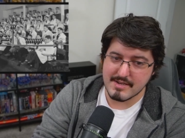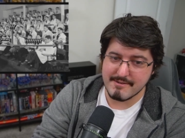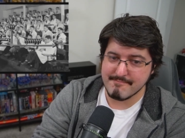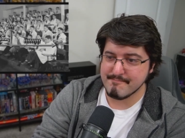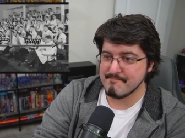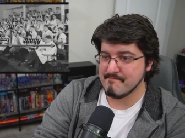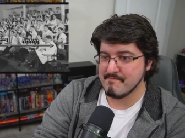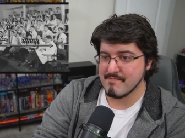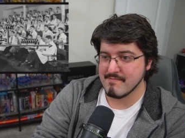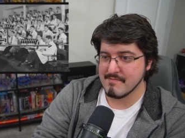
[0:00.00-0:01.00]

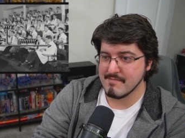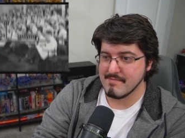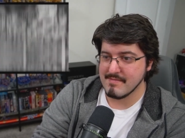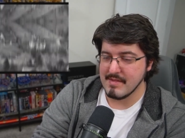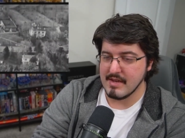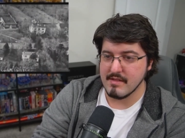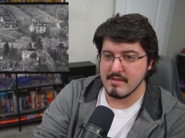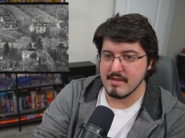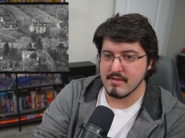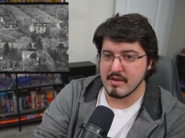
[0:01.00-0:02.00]
Foreshadowing. As
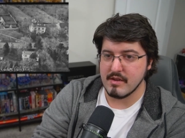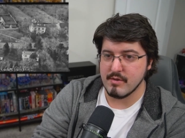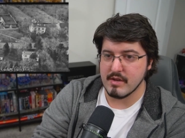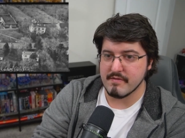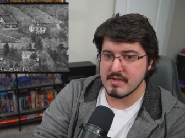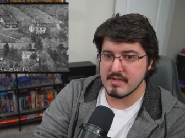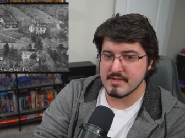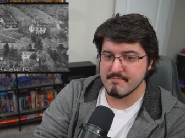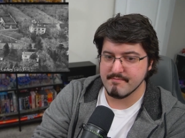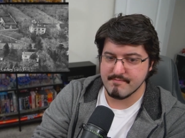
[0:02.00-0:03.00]
far looking as at you
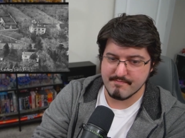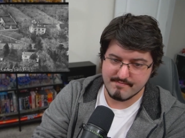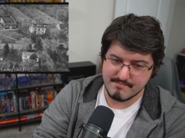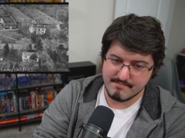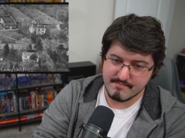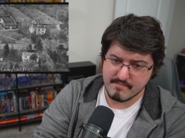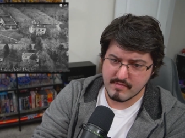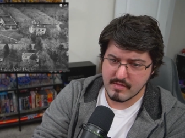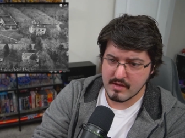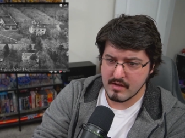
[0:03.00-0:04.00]
NFTs,
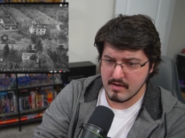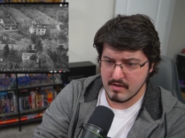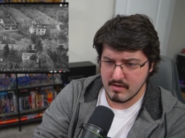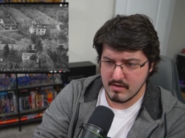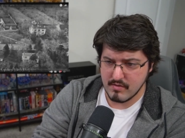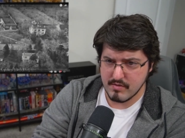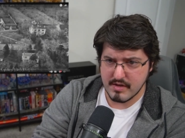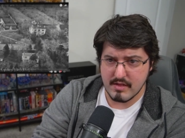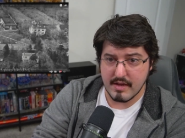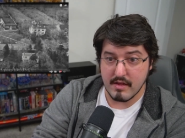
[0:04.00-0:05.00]
Dr. William Whit North
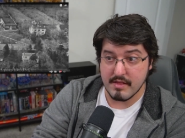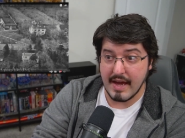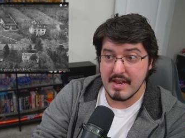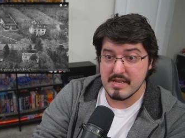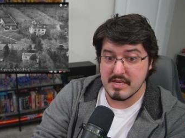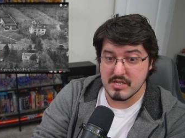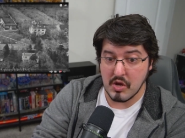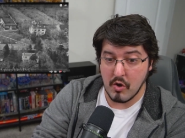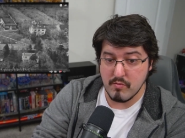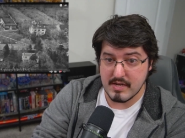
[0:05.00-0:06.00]
Carolina. That is his
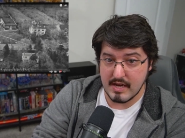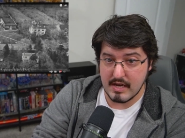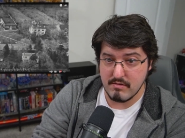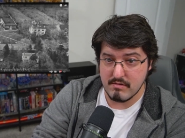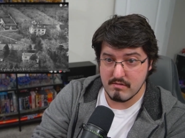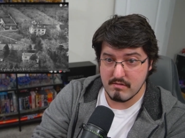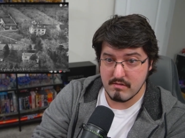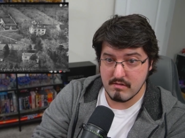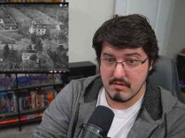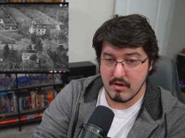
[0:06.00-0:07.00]
hometown.
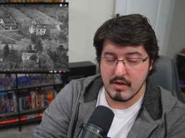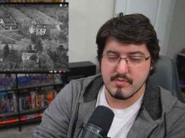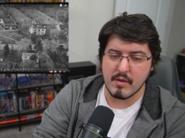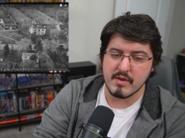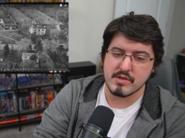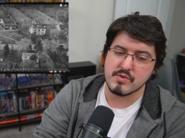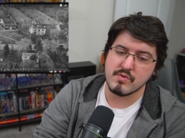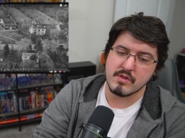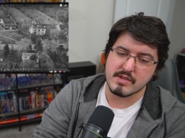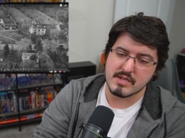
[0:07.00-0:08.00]
Oh, that's probably a
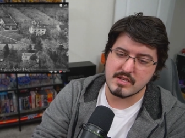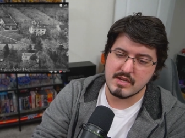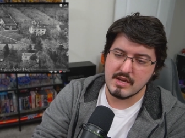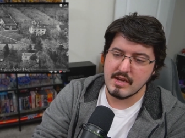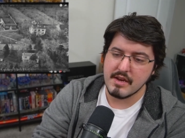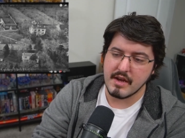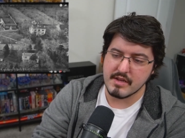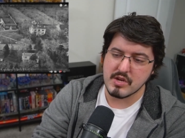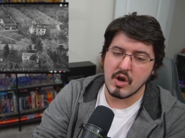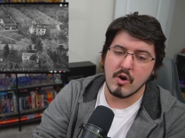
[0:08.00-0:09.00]
school, isn't? Not
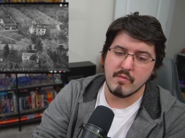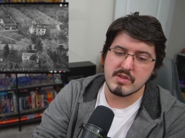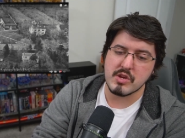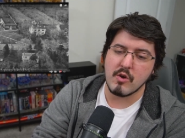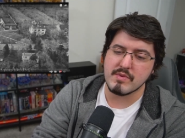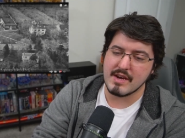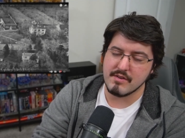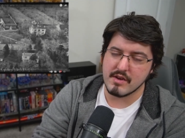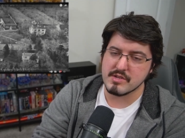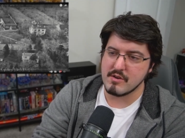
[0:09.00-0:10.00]
his home. His hometown,
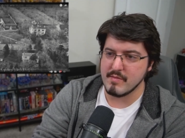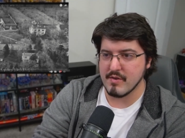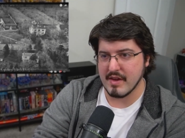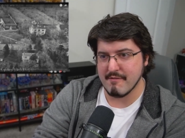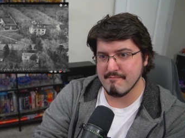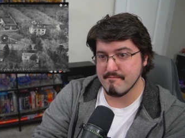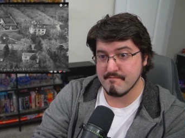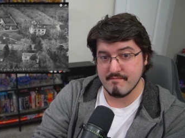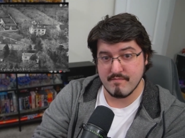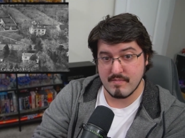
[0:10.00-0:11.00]
not his home. Okay.
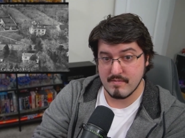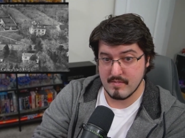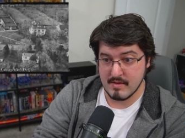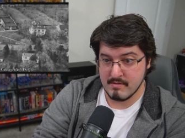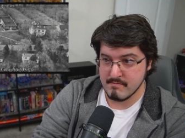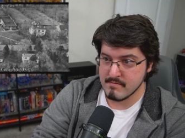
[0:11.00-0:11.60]
Christmas was